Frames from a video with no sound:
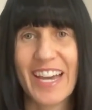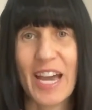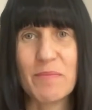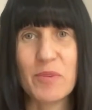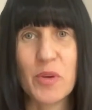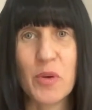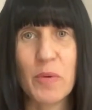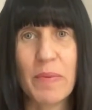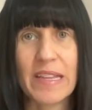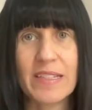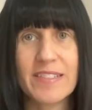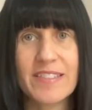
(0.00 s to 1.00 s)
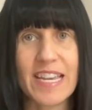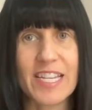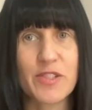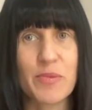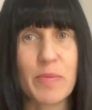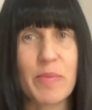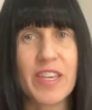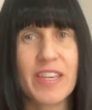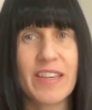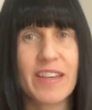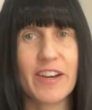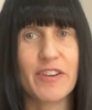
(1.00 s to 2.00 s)
I'm Nicole Bellis,
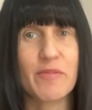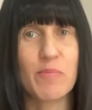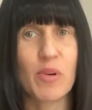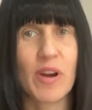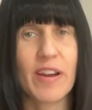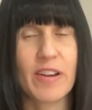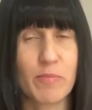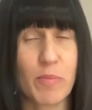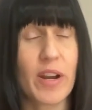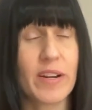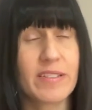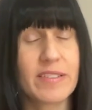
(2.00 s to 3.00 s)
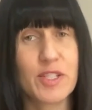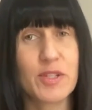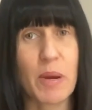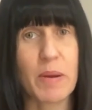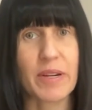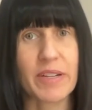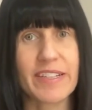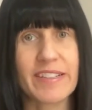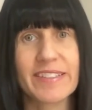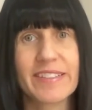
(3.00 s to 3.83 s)
SVP of Product at Springbuk.